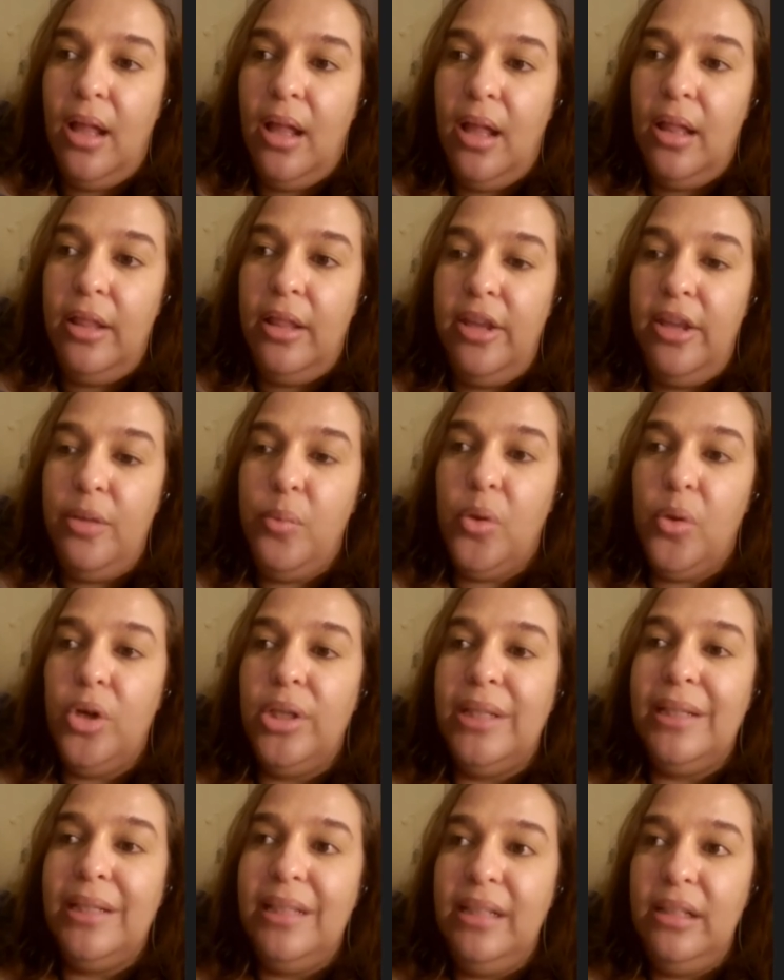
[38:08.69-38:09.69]
they were
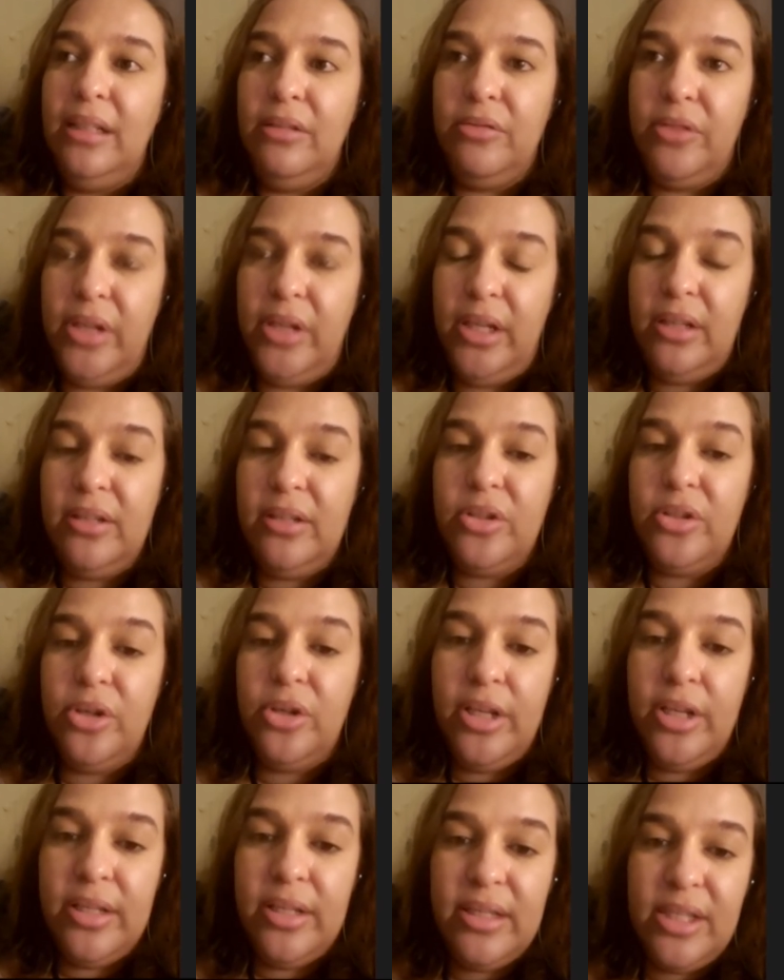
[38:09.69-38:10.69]
leaving
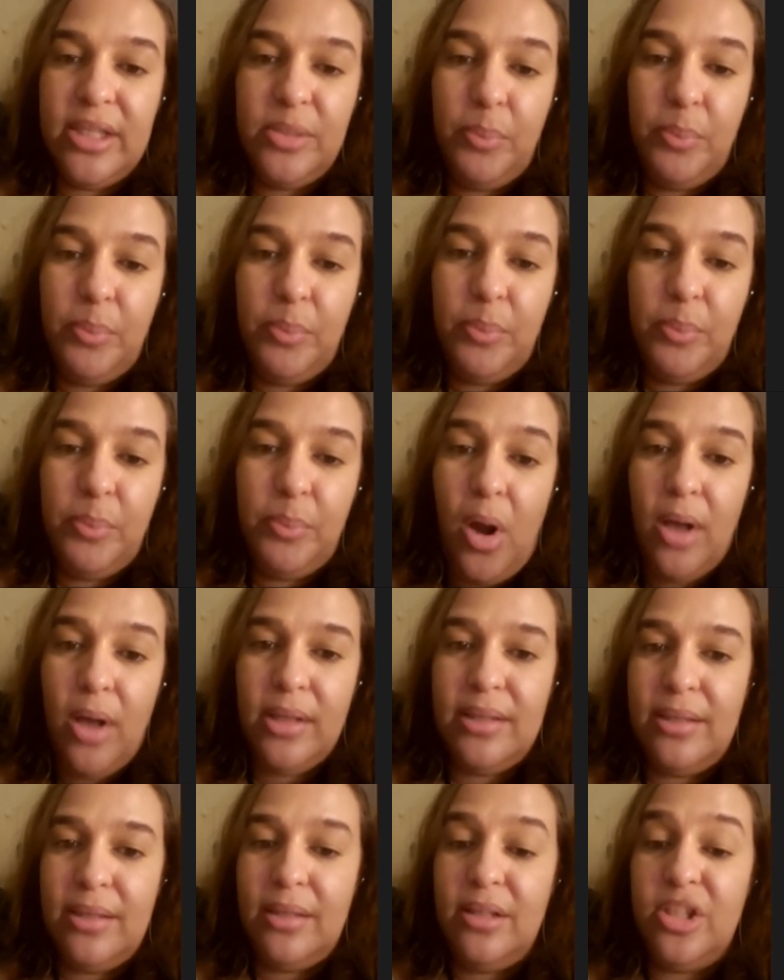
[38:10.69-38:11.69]
certain
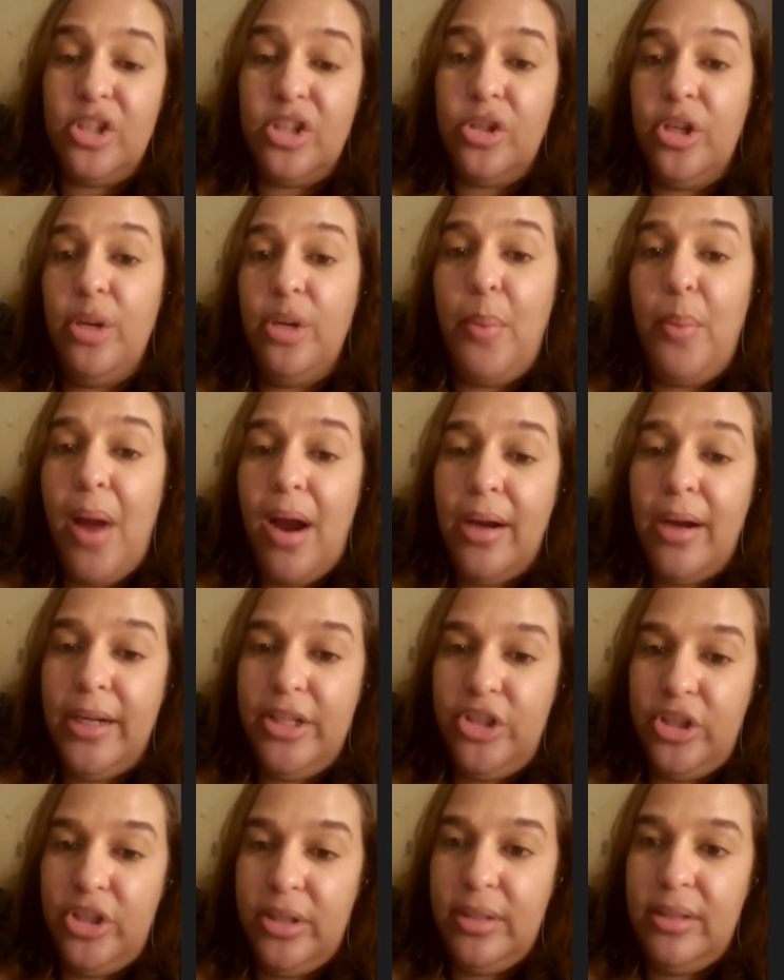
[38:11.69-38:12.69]
spots in certain
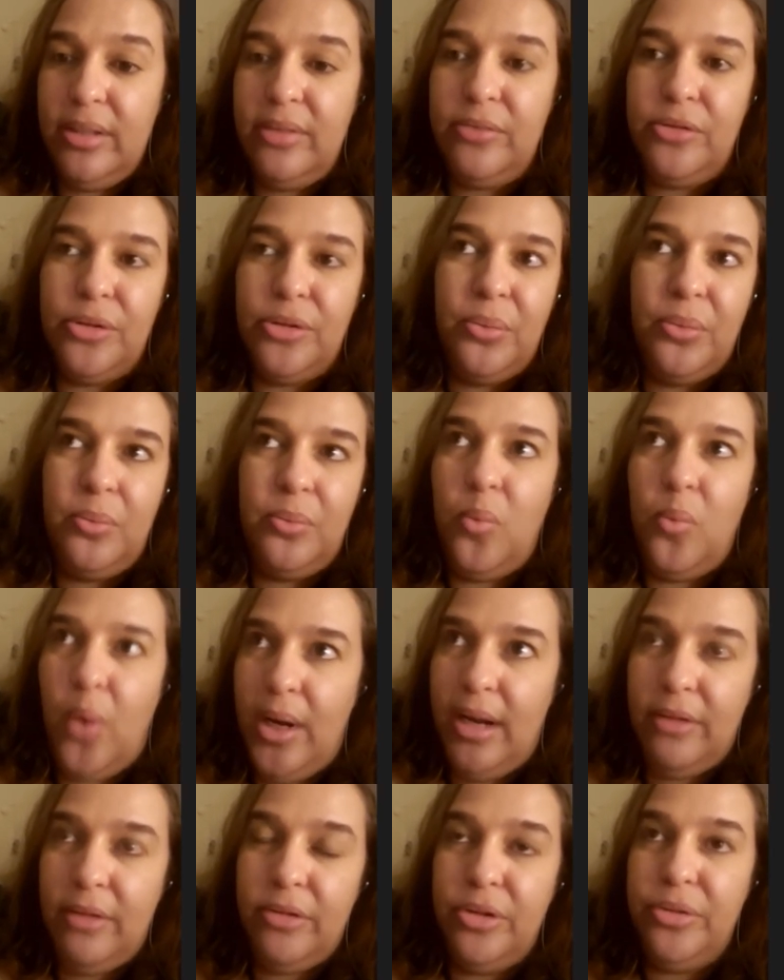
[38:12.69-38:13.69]
parishes for
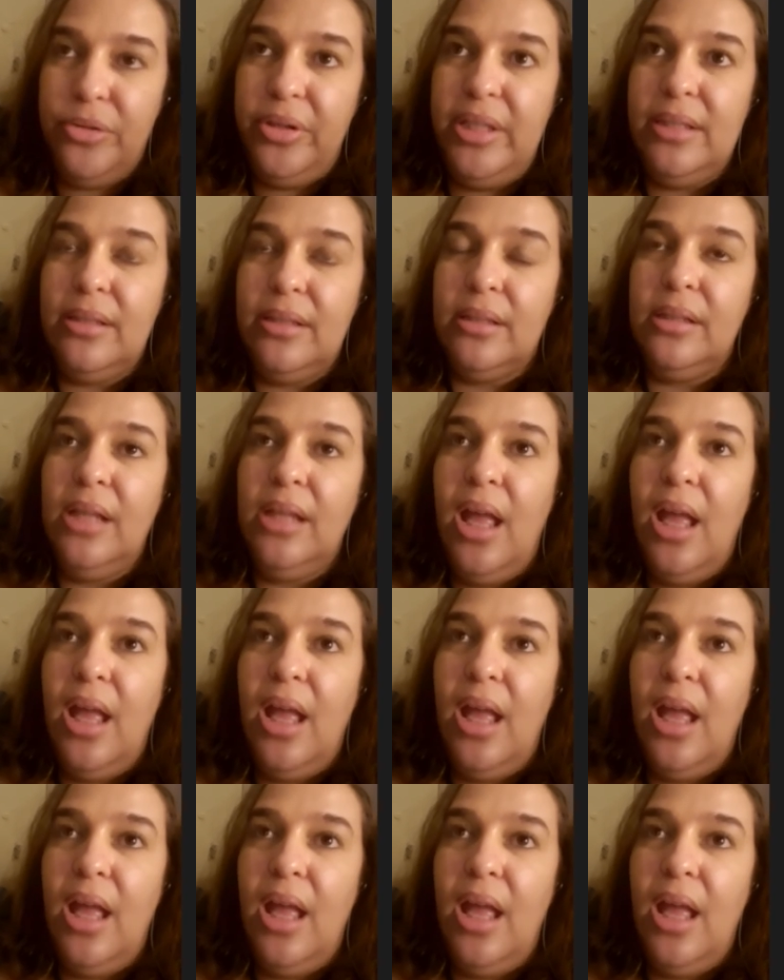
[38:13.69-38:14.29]
whatever reason,